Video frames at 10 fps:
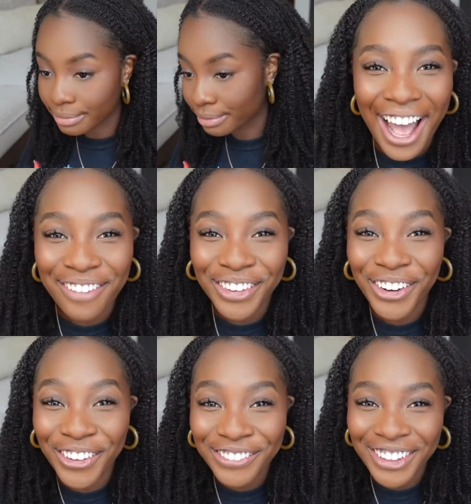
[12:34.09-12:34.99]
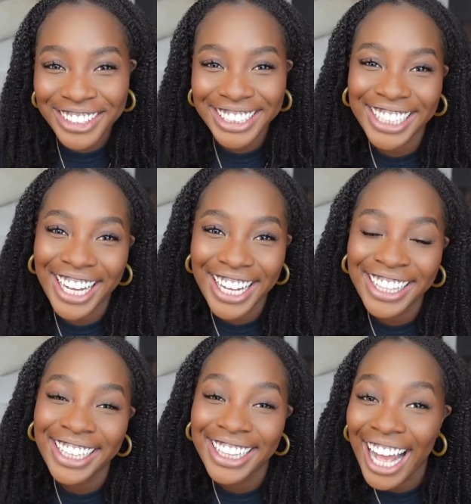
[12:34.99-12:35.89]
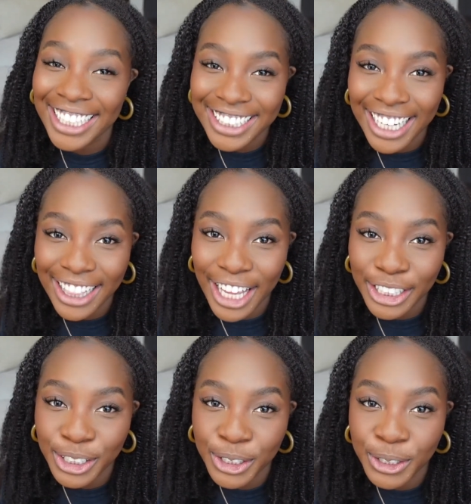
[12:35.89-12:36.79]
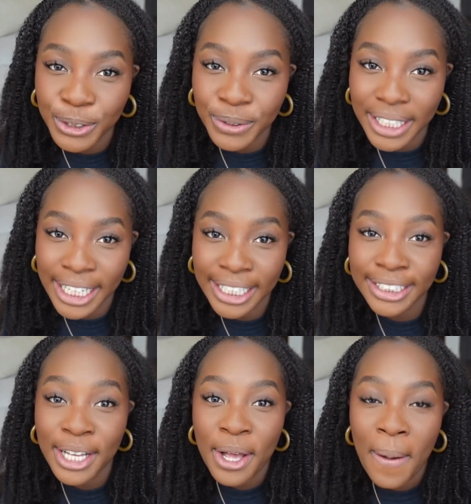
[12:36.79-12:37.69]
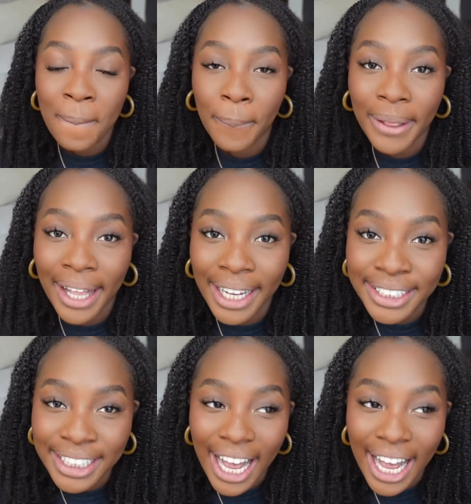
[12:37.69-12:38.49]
I'm almost done. The last thing I like to do is blush.